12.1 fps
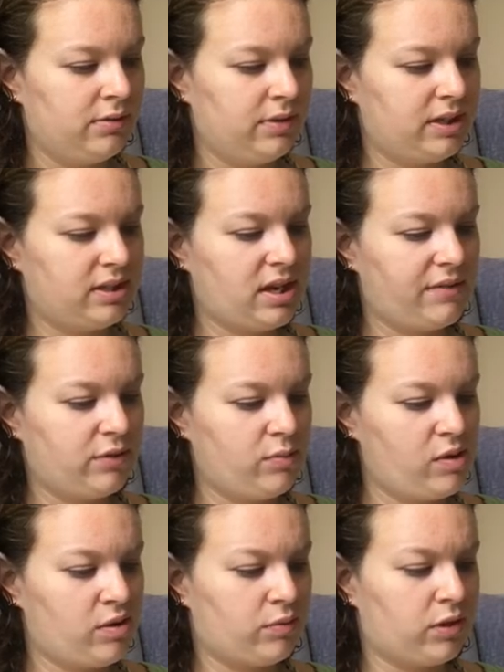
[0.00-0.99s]
We discovered
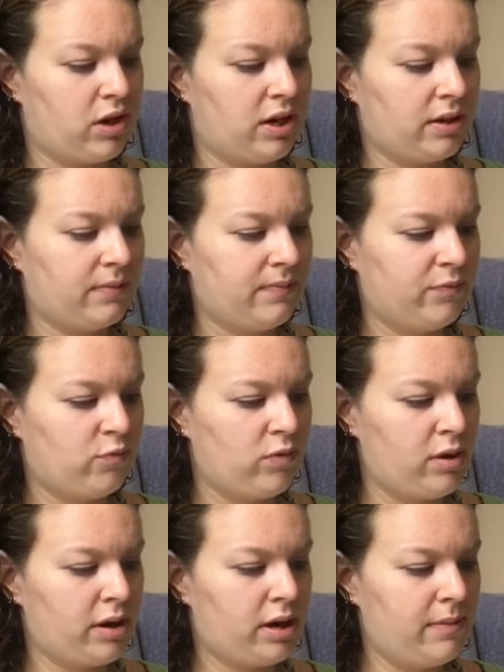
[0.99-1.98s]
we were wrong.
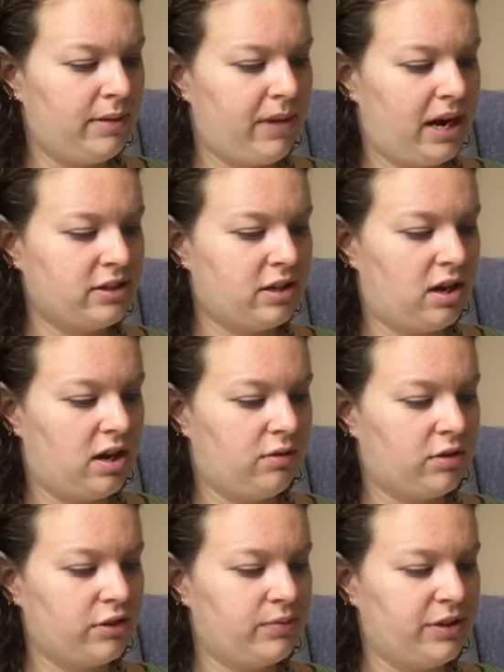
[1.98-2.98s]
We were coming back to
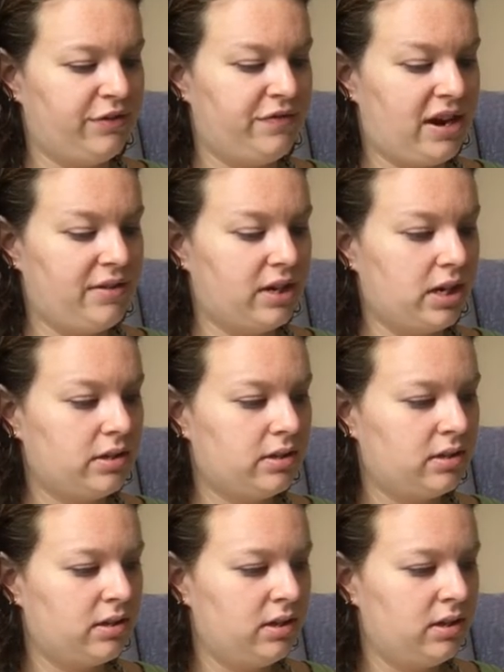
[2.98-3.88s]
Hogwarts when you found us.